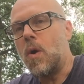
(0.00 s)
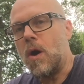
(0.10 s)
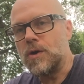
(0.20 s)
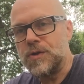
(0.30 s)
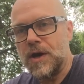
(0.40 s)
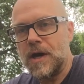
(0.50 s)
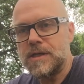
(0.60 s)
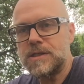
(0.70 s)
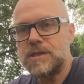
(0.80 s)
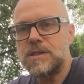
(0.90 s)
or
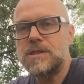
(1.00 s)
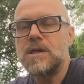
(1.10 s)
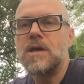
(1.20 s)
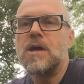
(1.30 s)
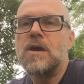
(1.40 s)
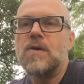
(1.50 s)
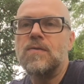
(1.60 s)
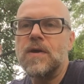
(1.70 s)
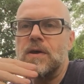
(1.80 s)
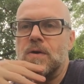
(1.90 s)
does
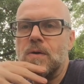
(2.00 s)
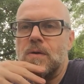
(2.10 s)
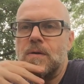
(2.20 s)
will